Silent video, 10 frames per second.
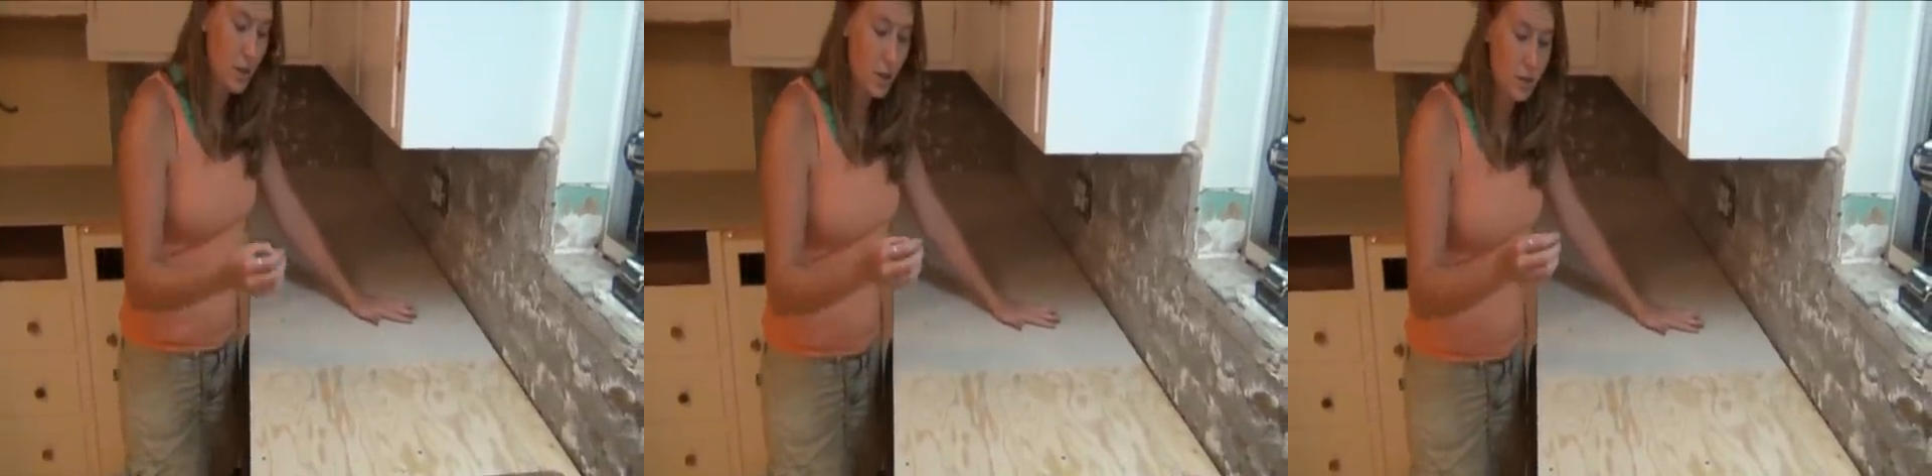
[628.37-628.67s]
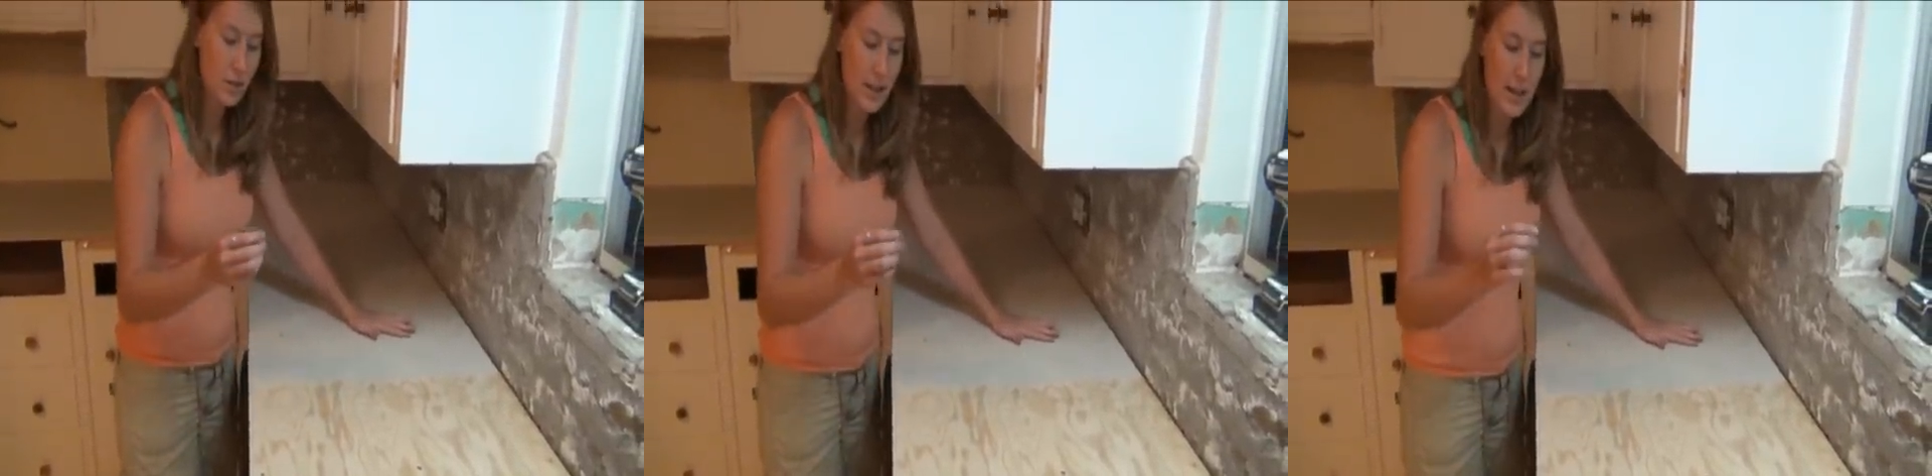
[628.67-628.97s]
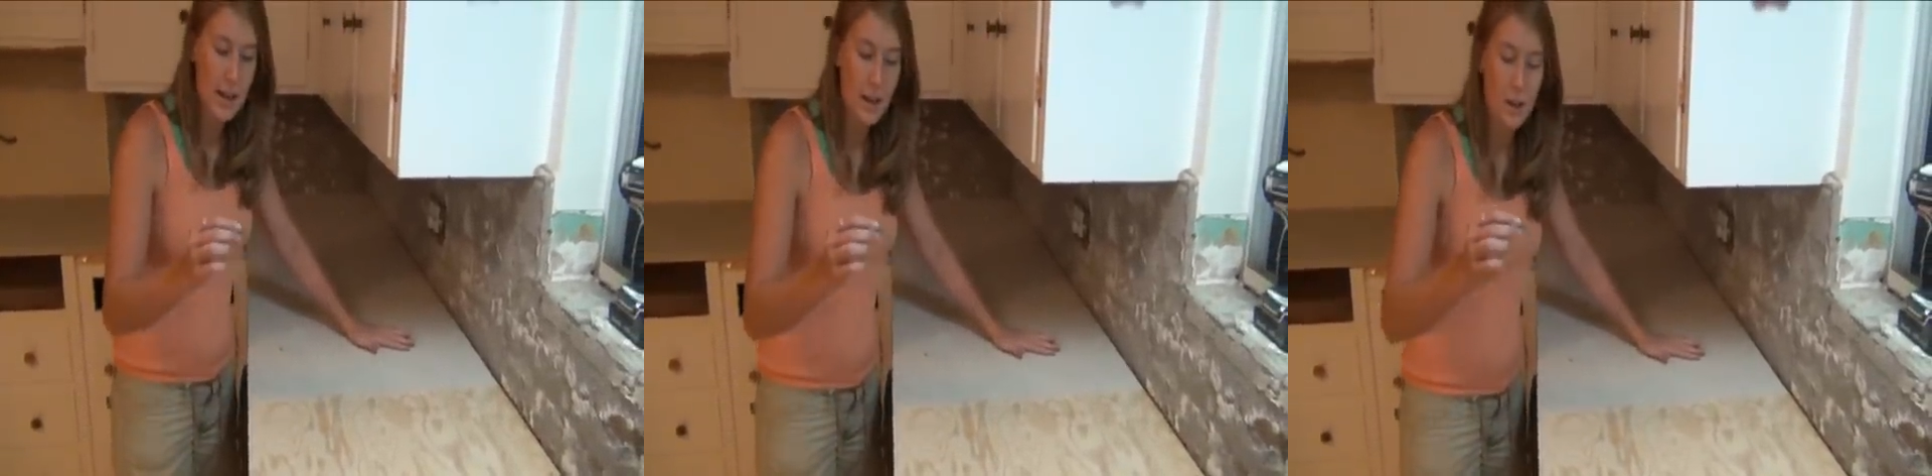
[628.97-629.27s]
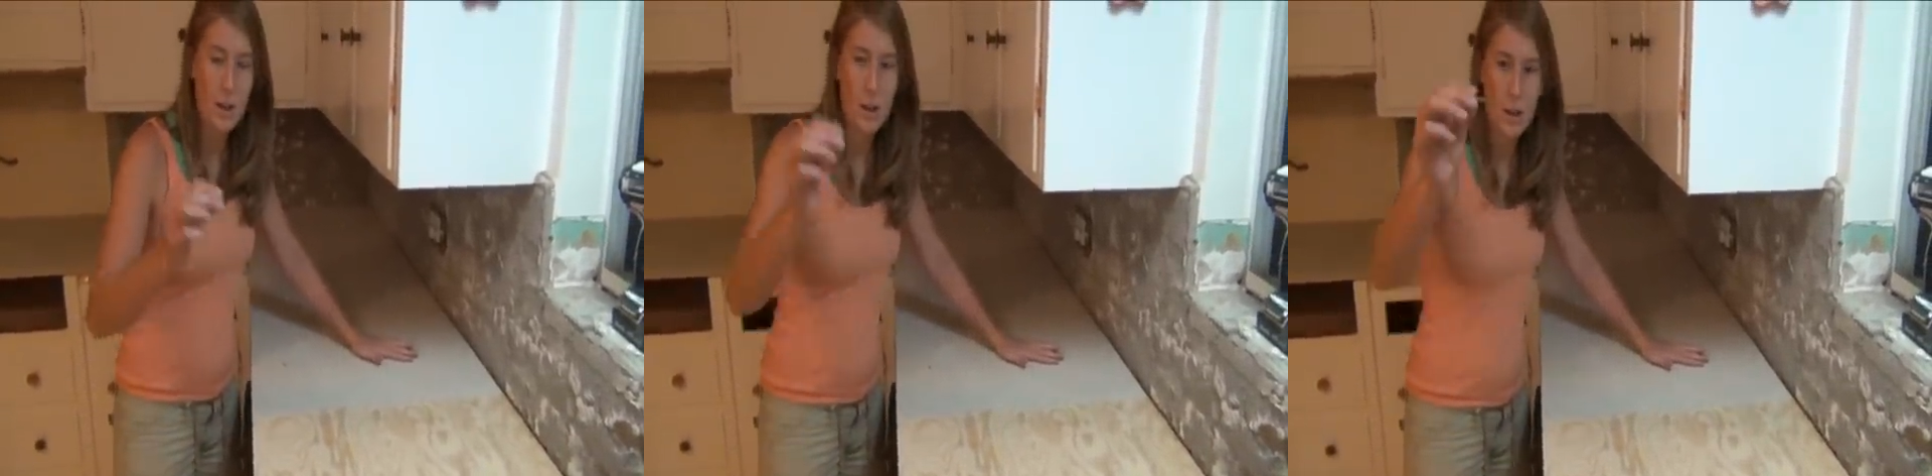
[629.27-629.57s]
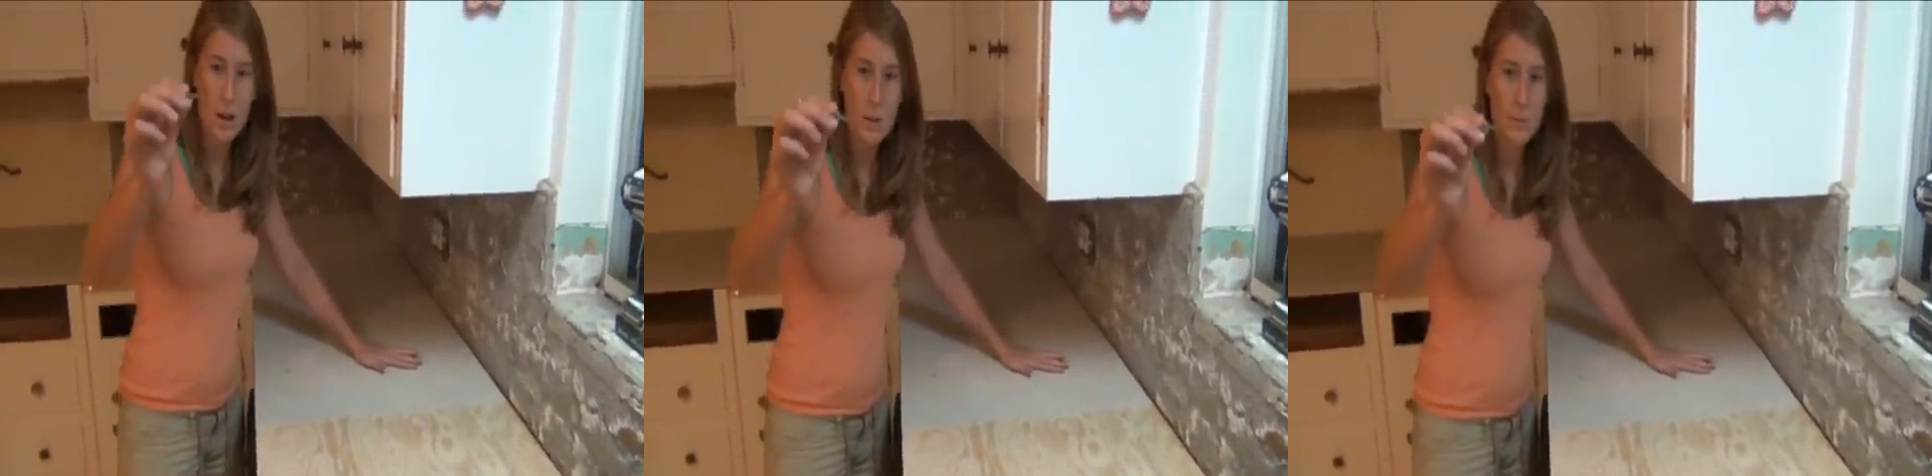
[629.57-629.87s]
called a
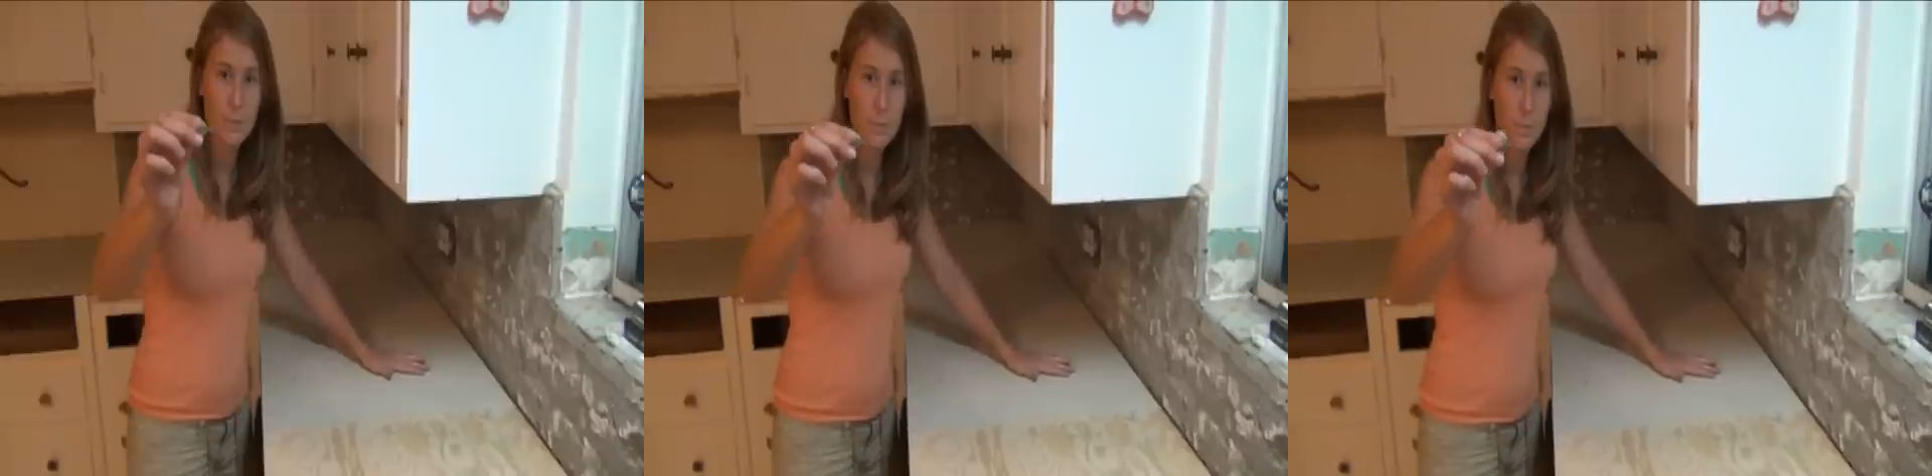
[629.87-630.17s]
um,